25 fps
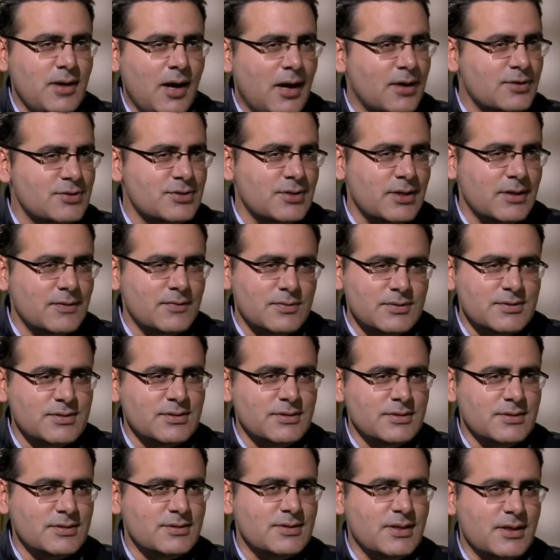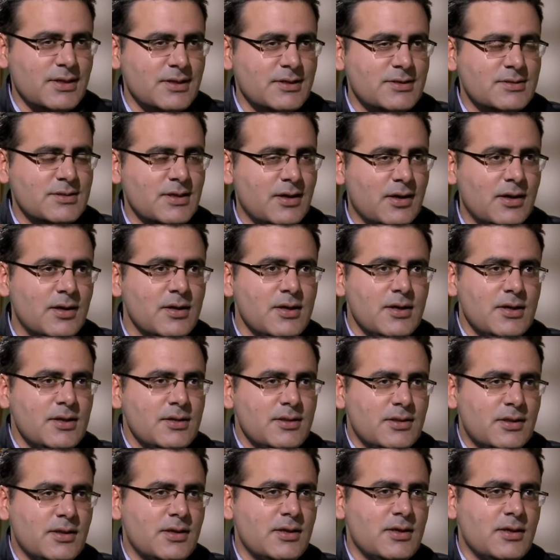arch rivals in the state,
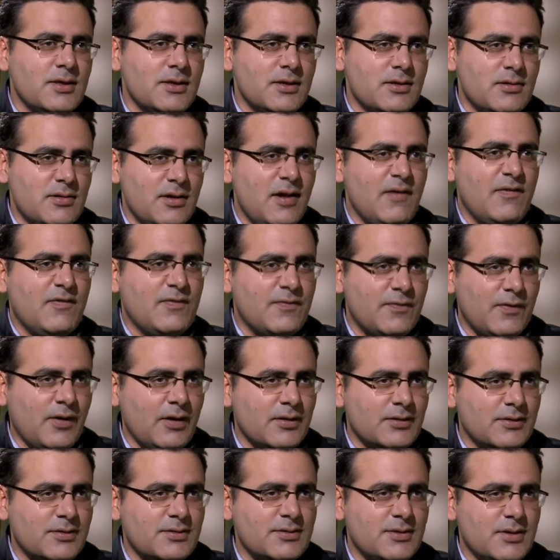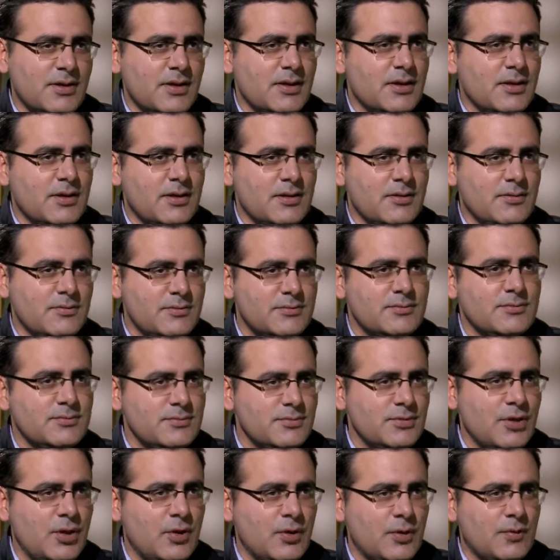the left front, the,
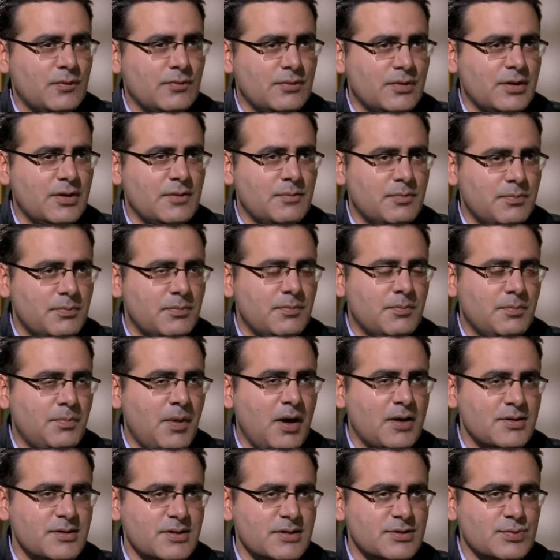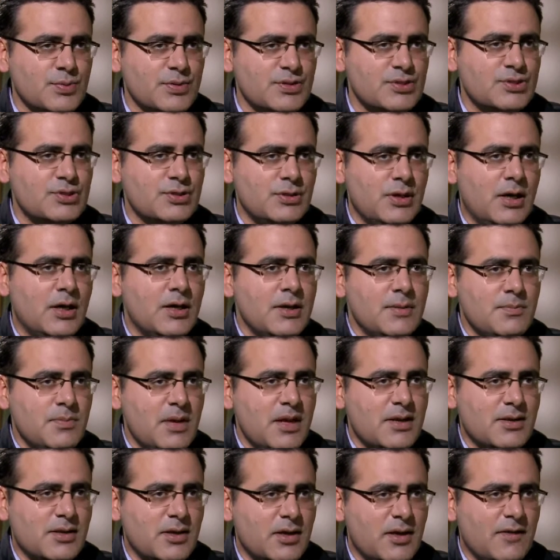you know, the parties which
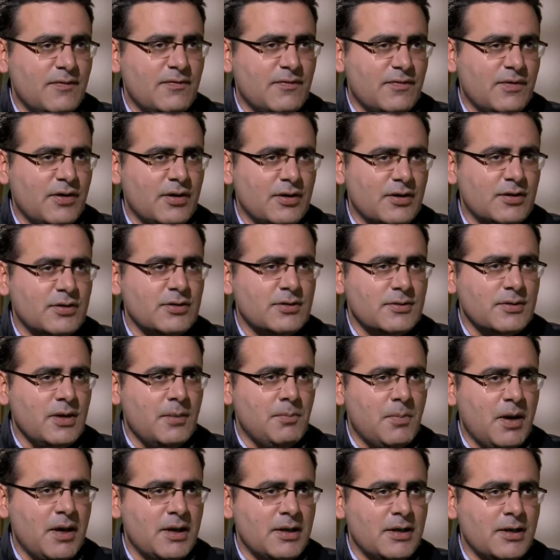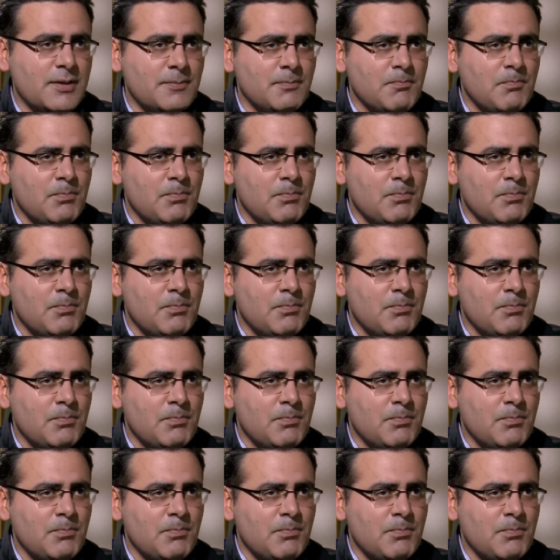make the left front combinedly,